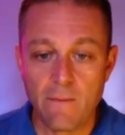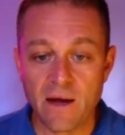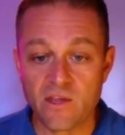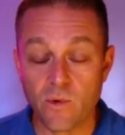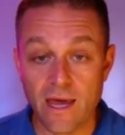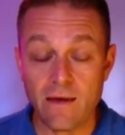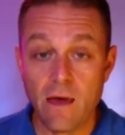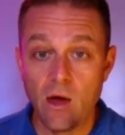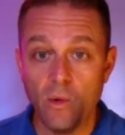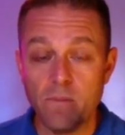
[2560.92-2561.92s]
By the way,
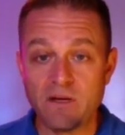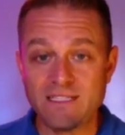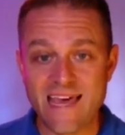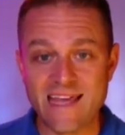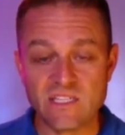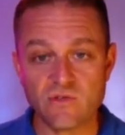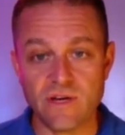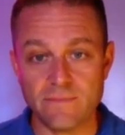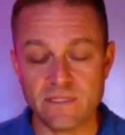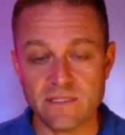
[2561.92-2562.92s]
we put 10
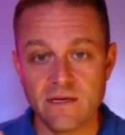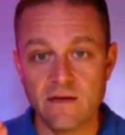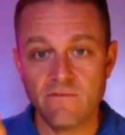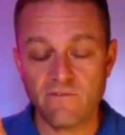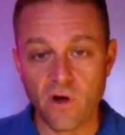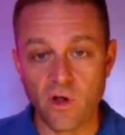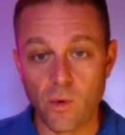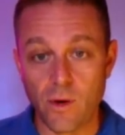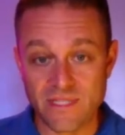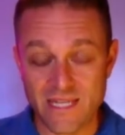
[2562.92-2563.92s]
scripts for follow
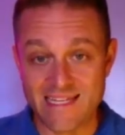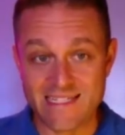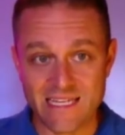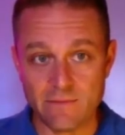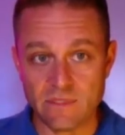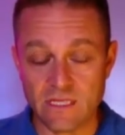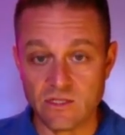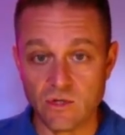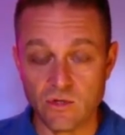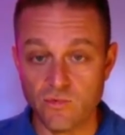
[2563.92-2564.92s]
ups in Teamzy.
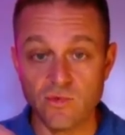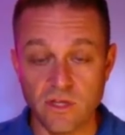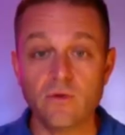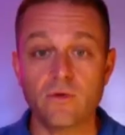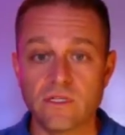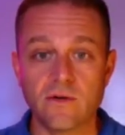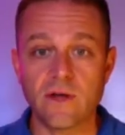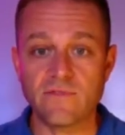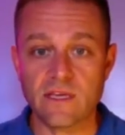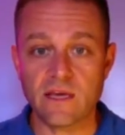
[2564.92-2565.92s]
So you literally don't
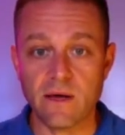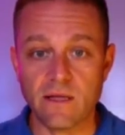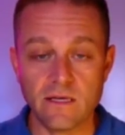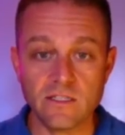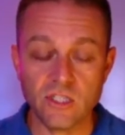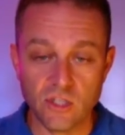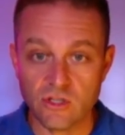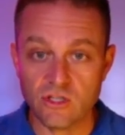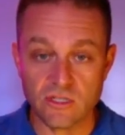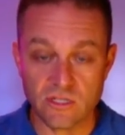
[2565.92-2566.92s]
have to think about this. You
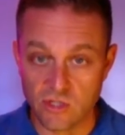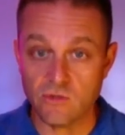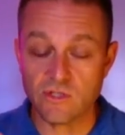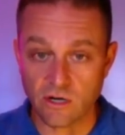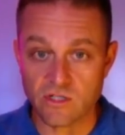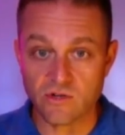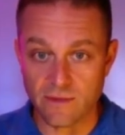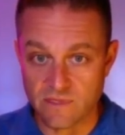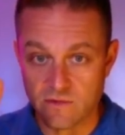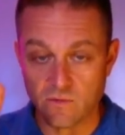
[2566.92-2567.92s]
can just use our
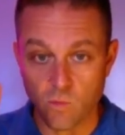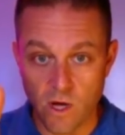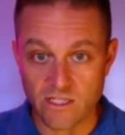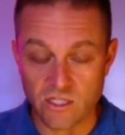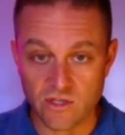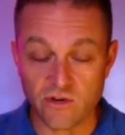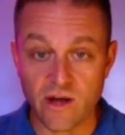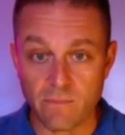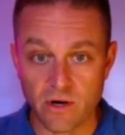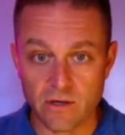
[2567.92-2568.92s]
scripts. One, two, they're
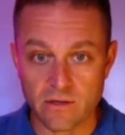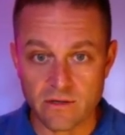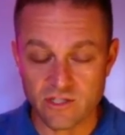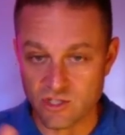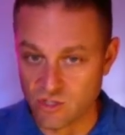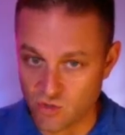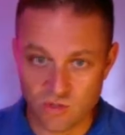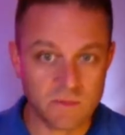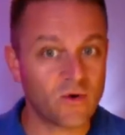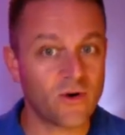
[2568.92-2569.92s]
numbered. Just use
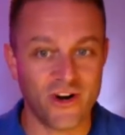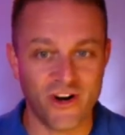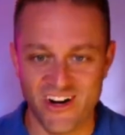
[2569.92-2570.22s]
them in order.